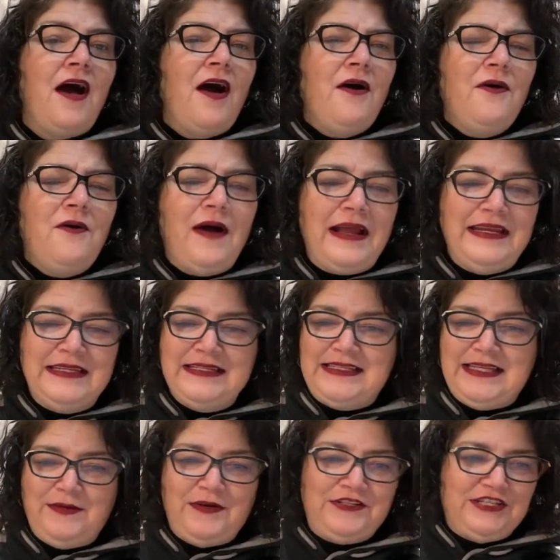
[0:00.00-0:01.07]
Oh, I didn't
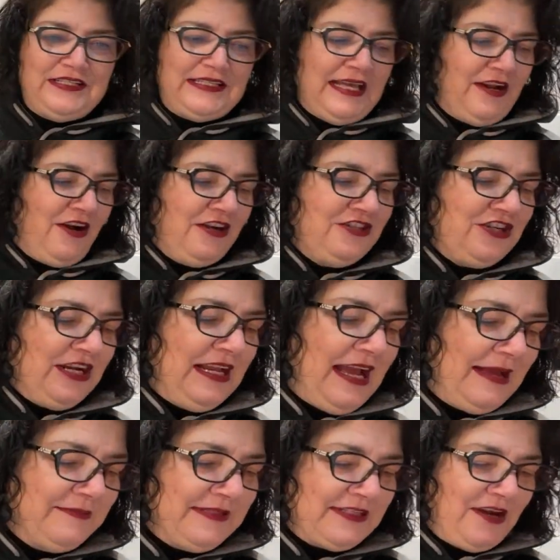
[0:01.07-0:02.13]
see what you said, Audrey.
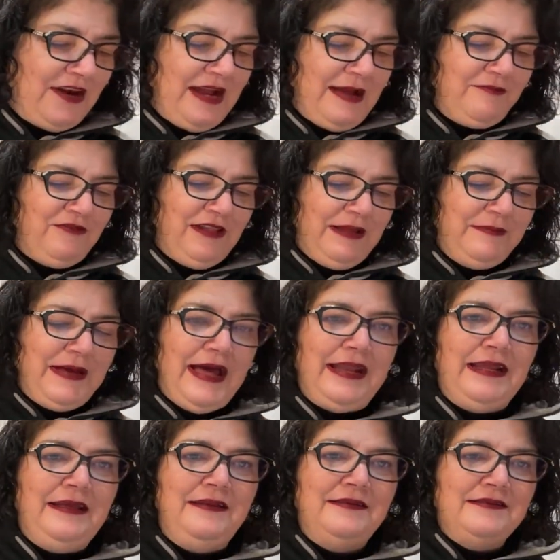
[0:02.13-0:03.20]
I'm sorry. I'm really
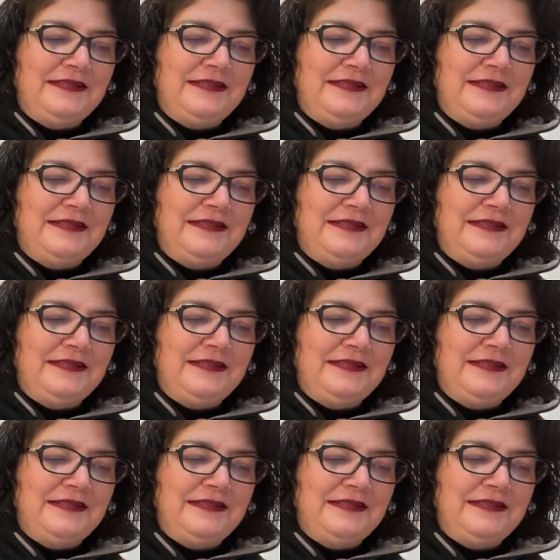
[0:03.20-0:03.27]
bad at